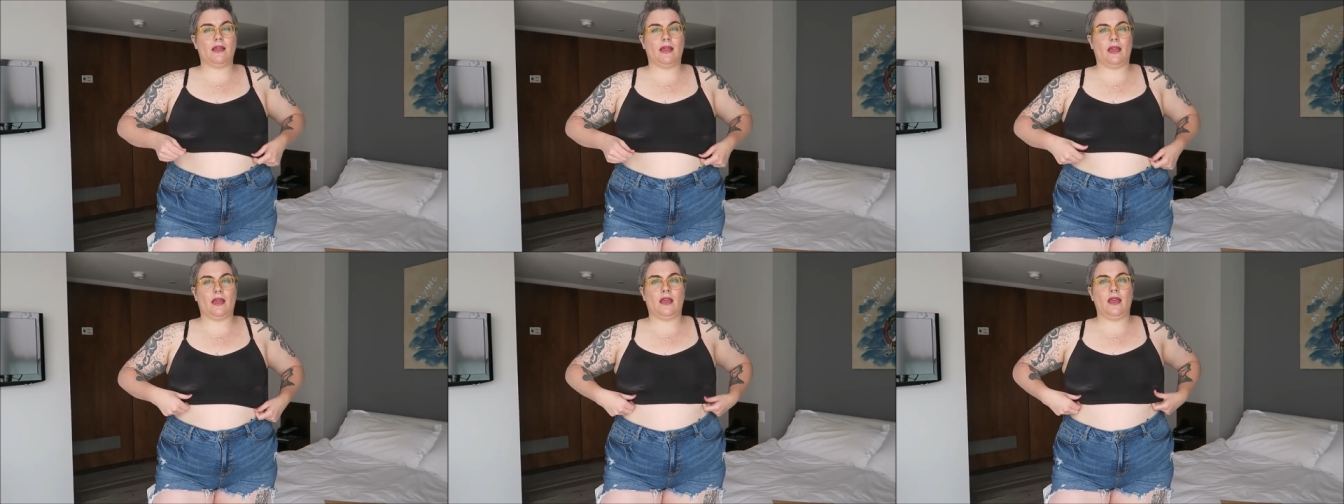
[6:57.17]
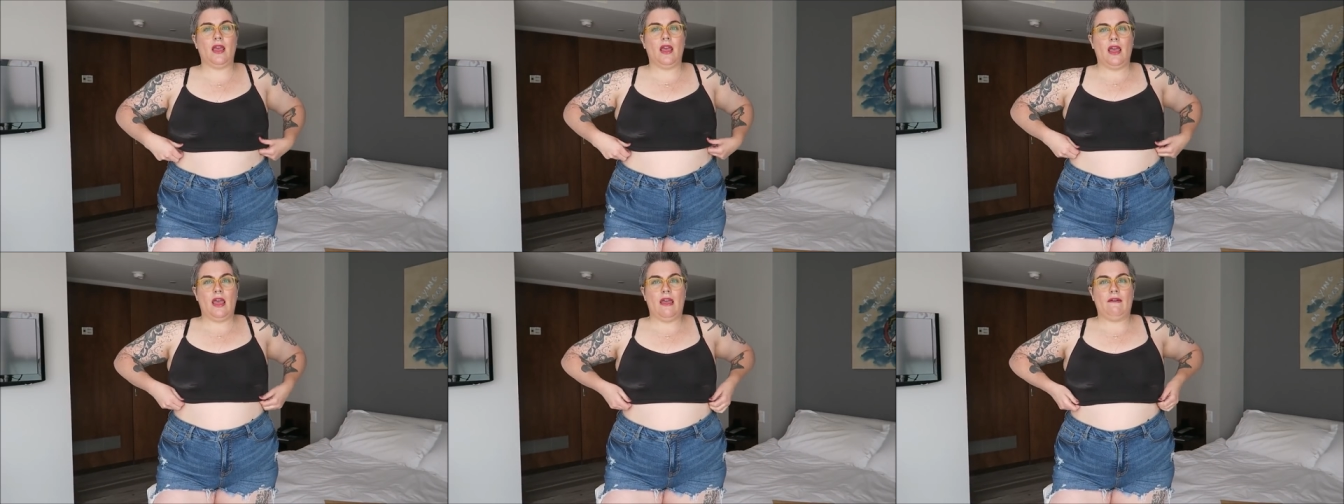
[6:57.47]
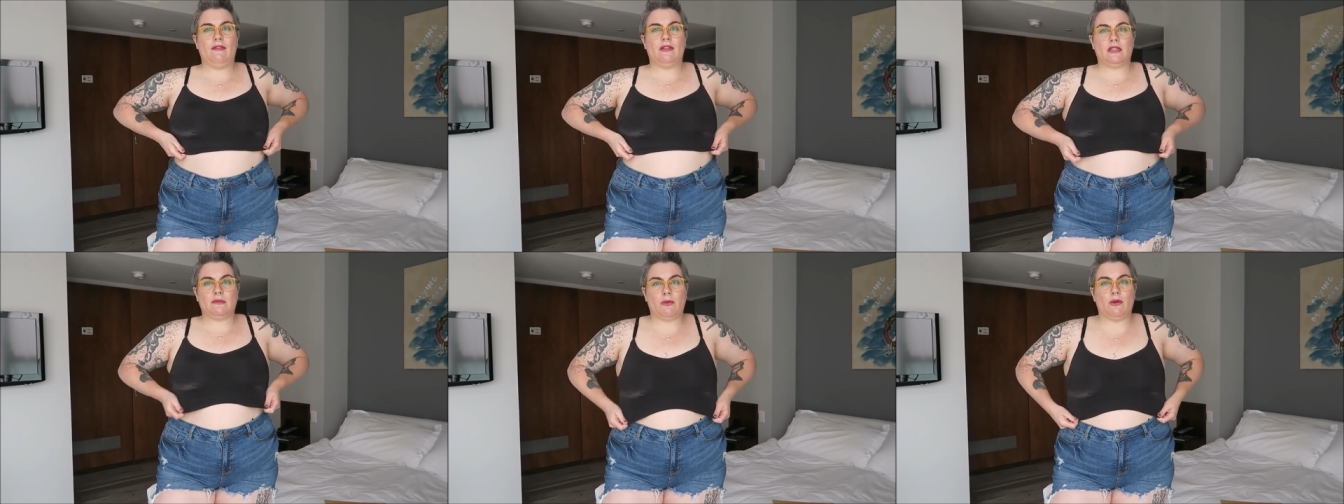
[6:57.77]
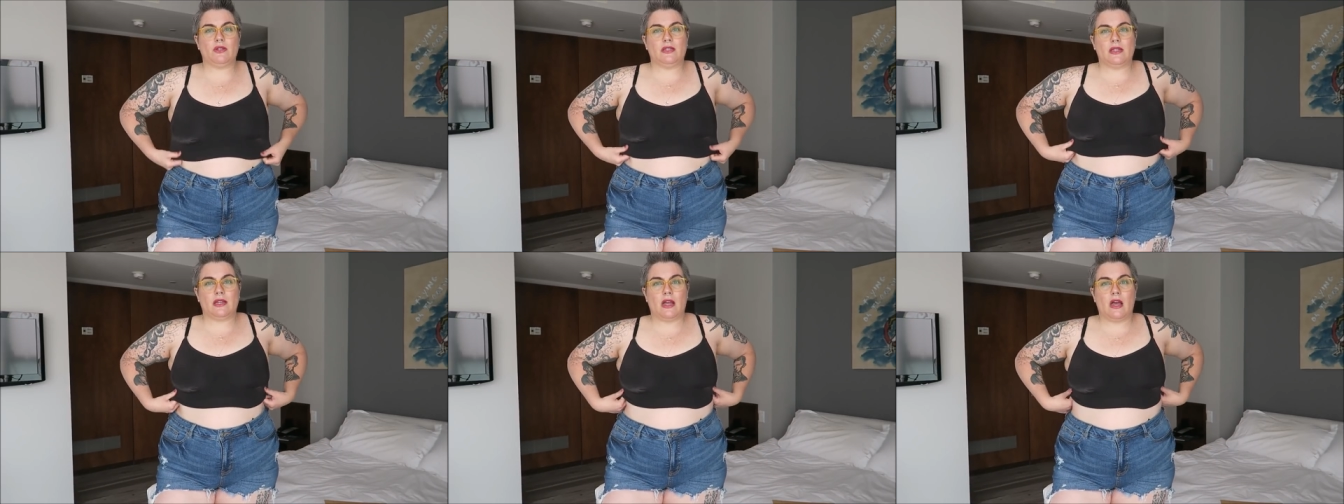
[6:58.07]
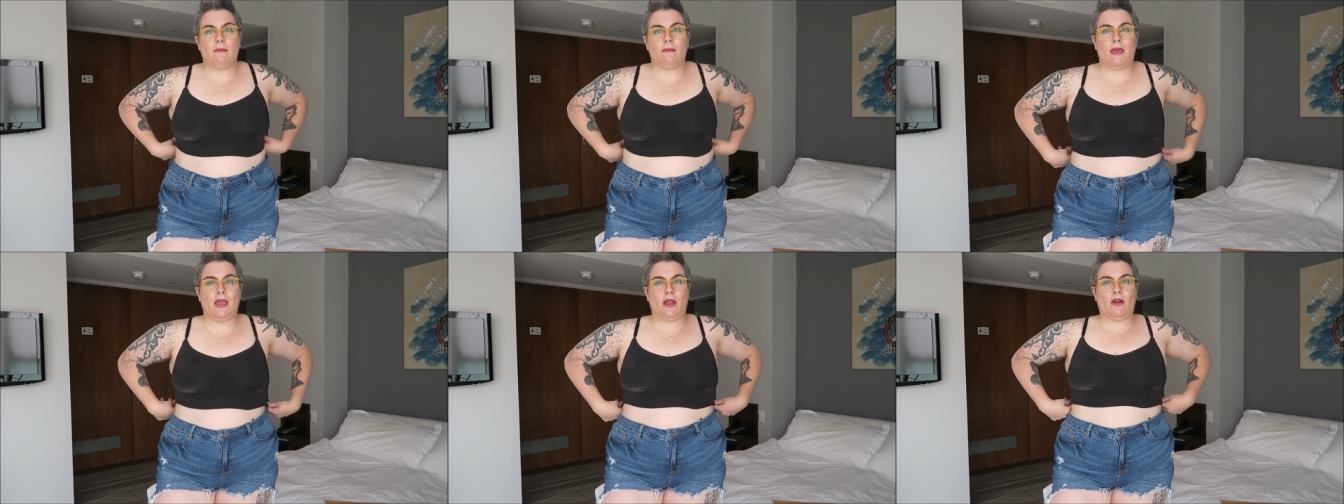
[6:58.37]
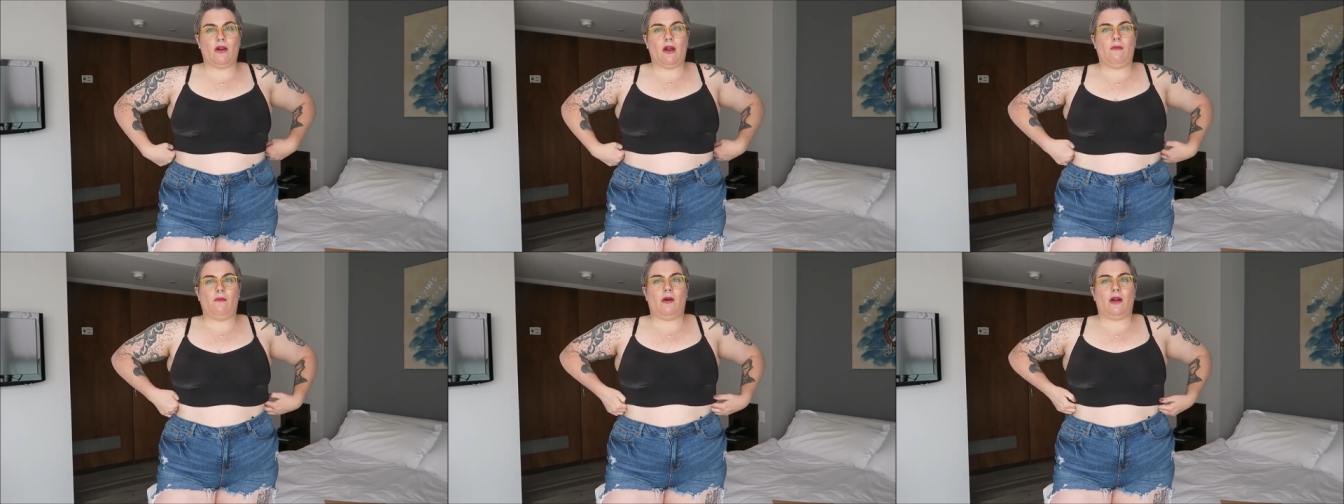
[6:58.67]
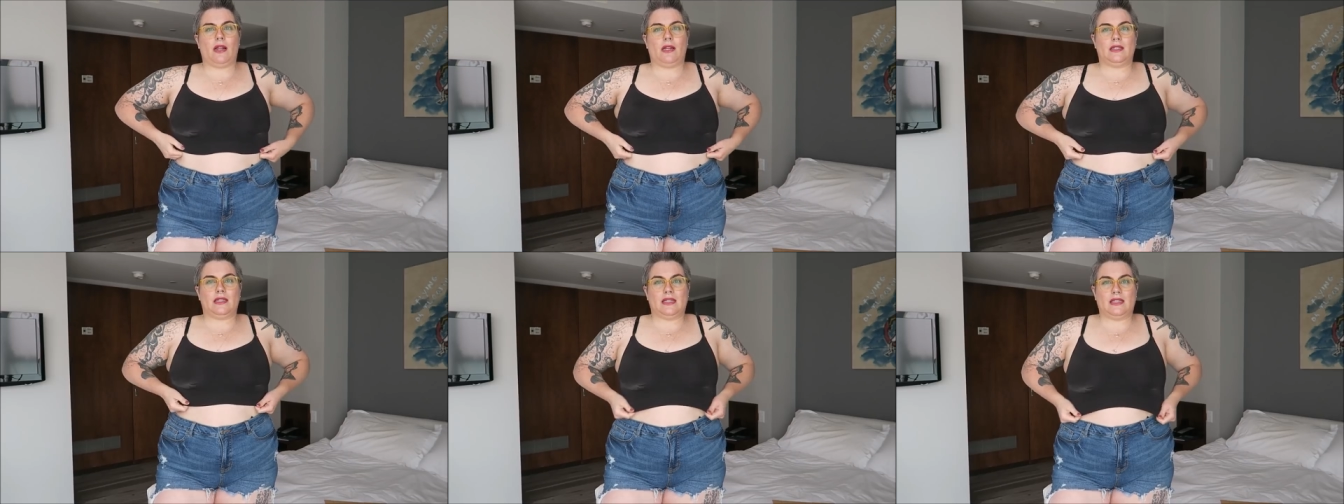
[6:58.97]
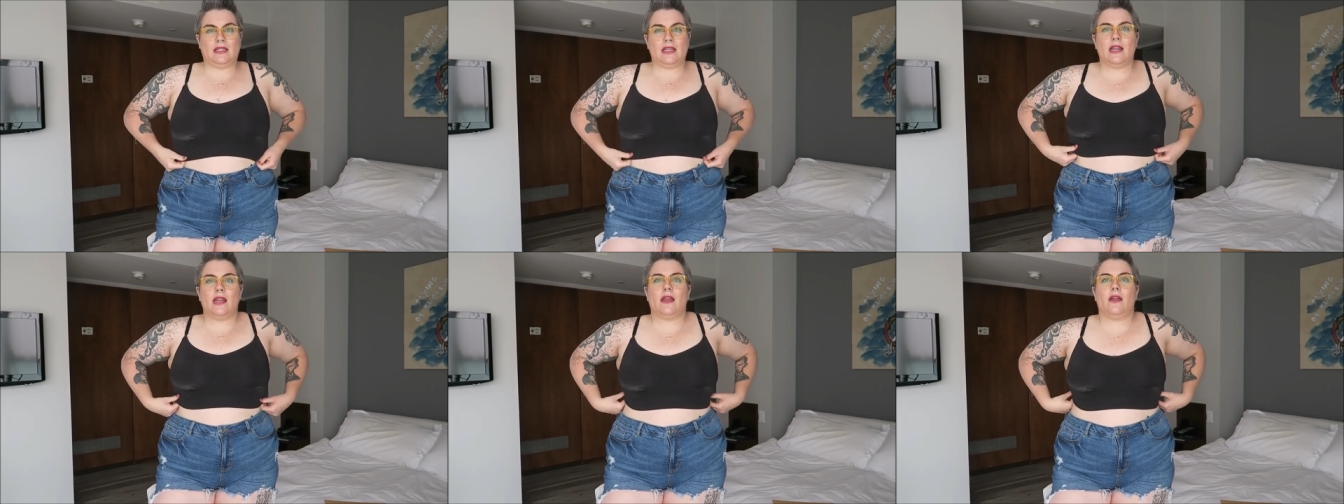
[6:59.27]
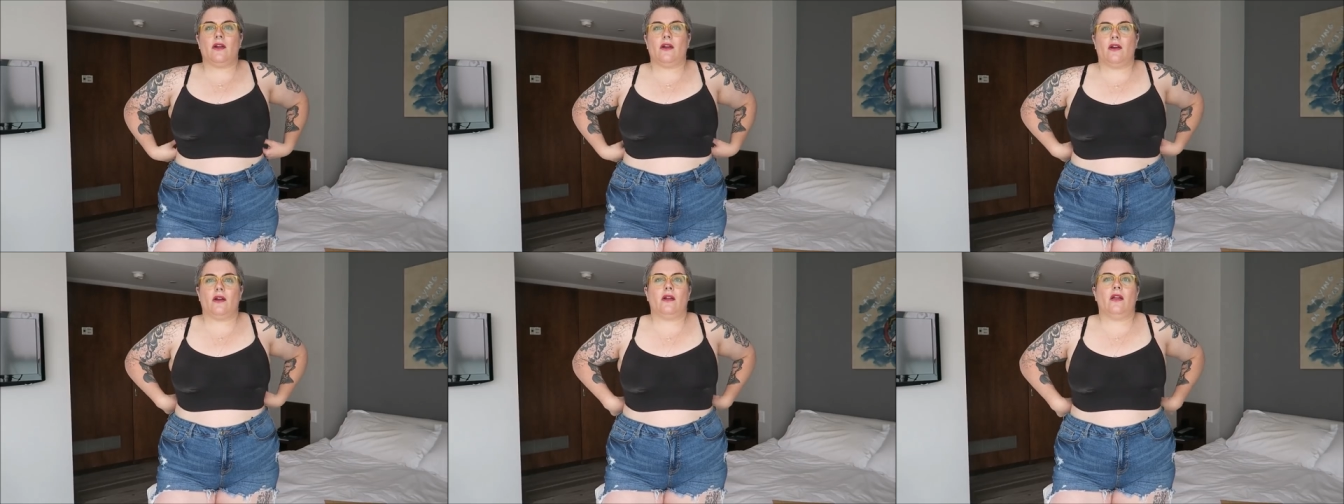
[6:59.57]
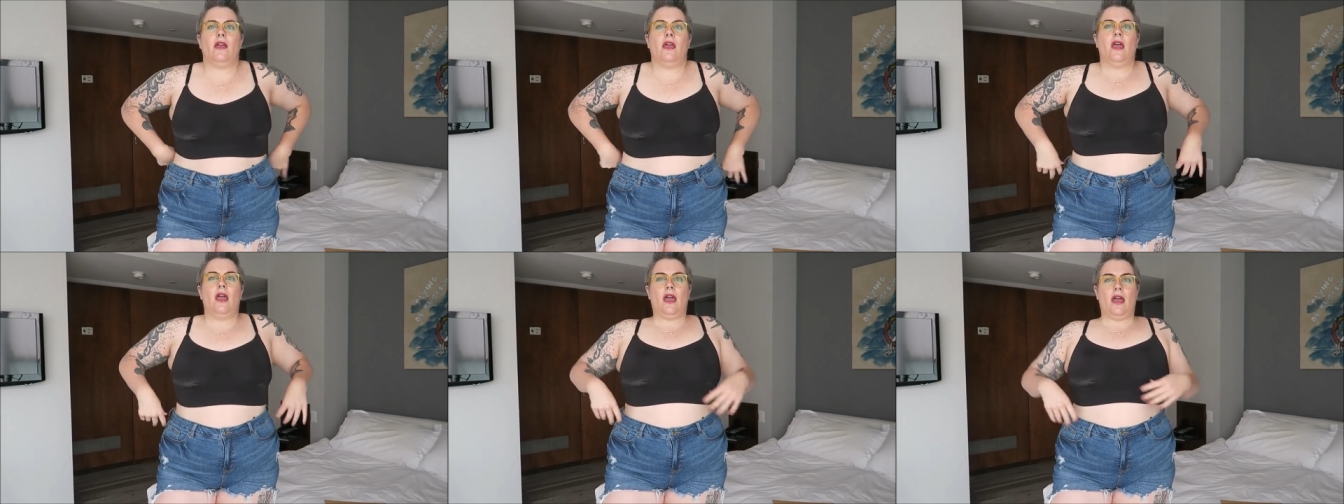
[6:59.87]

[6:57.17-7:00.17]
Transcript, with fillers: Like if it's supposed to come here, I want it to sit here